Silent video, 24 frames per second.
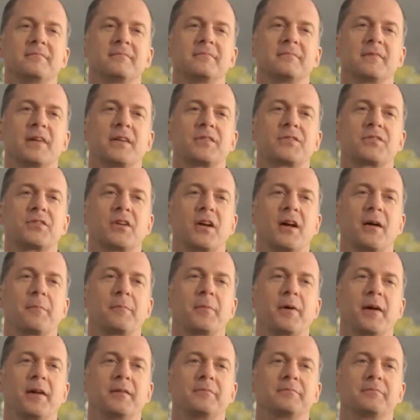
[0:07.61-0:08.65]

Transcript: Nice job, Ben.